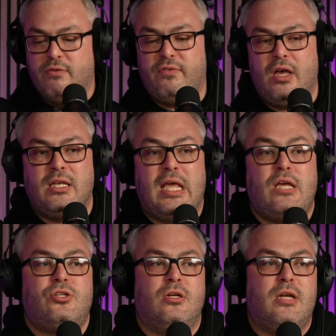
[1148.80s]
of
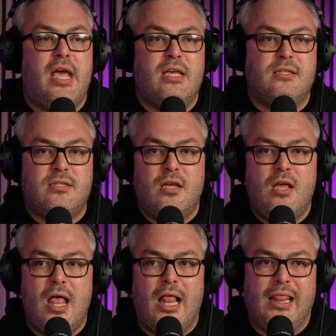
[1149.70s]
addiction is
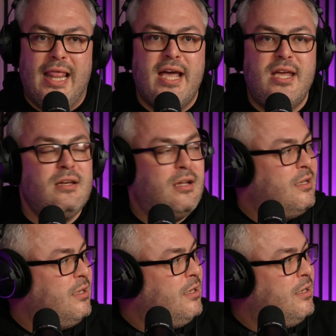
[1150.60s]
lying.